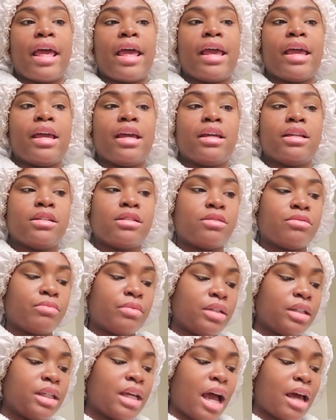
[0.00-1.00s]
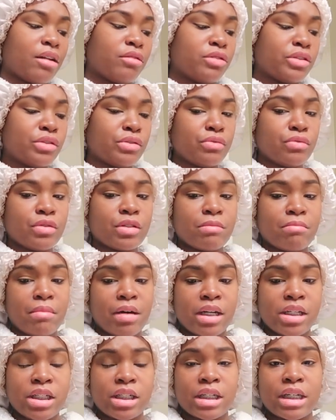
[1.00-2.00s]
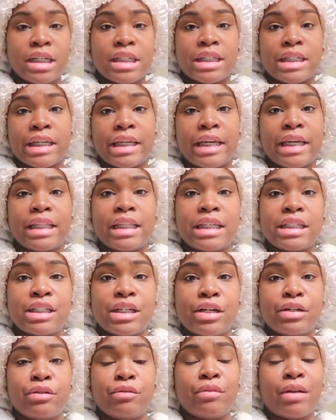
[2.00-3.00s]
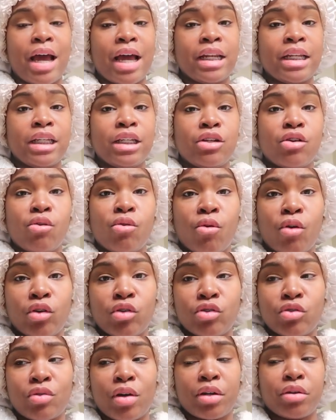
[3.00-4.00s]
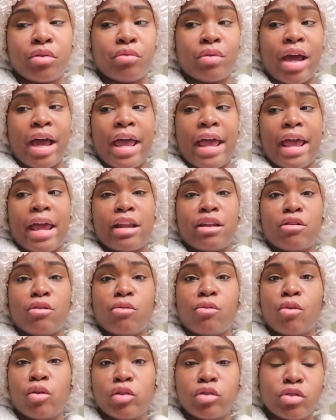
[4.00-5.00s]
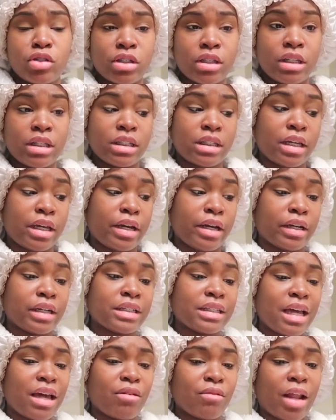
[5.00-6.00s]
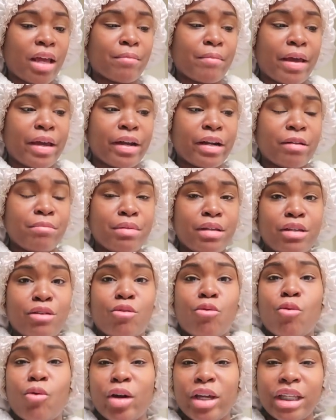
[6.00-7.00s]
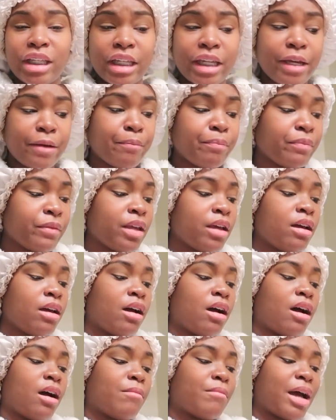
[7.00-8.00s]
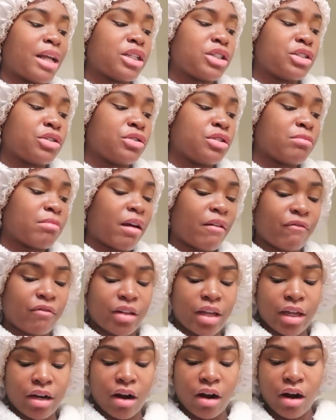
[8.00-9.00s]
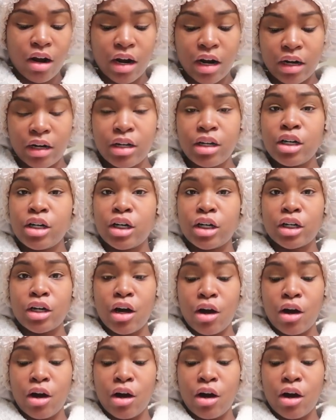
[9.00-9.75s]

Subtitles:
And really, I don't use much, because again, this hair do not need no oil, so I do not add no oils to this hair, because I don't like my hair to be oily. I just use my flat iron, a